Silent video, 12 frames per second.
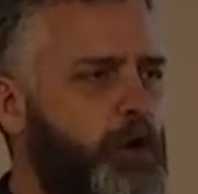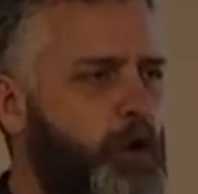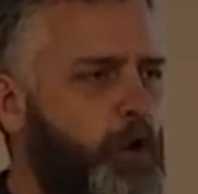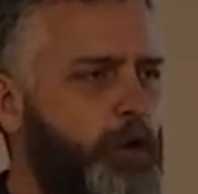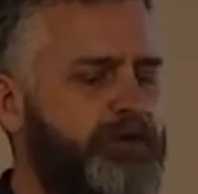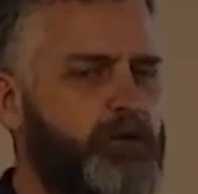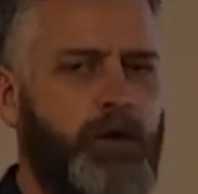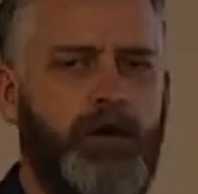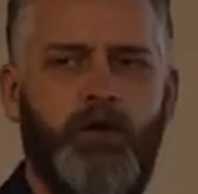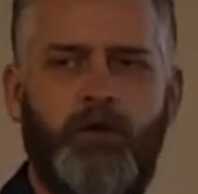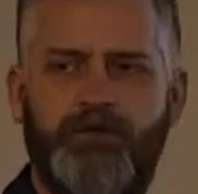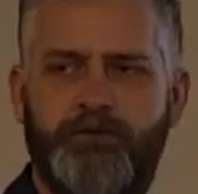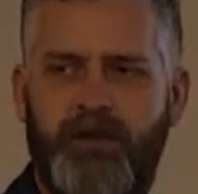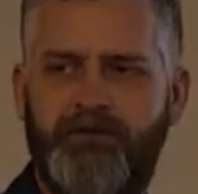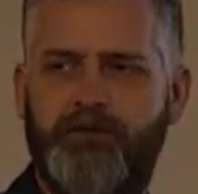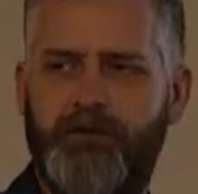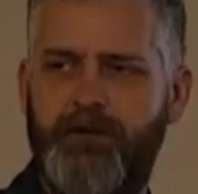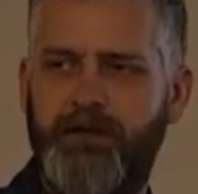always want what was
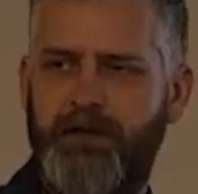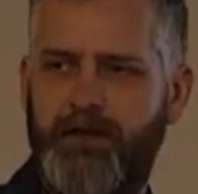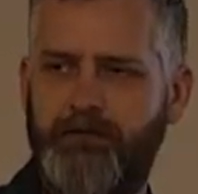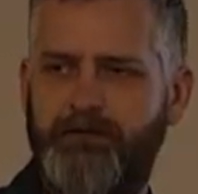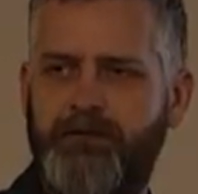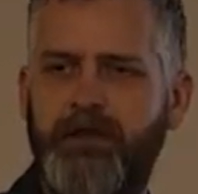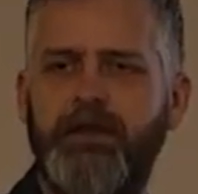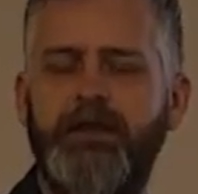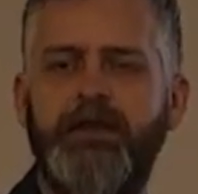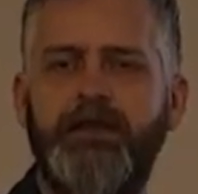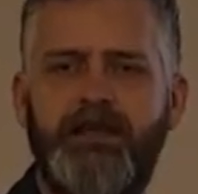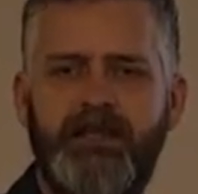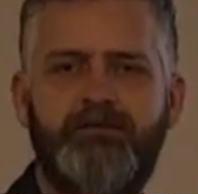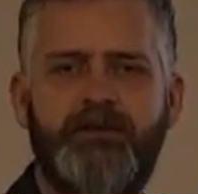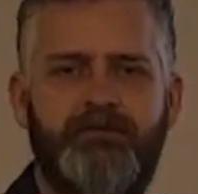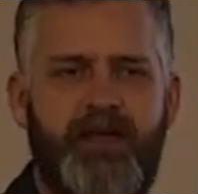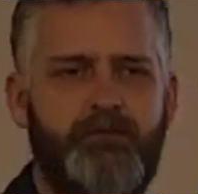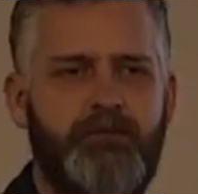best for their kids, even
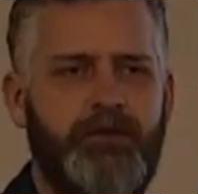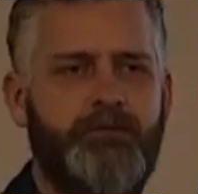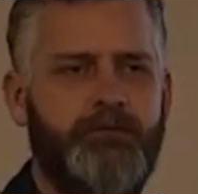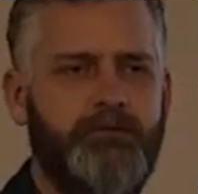if that meant,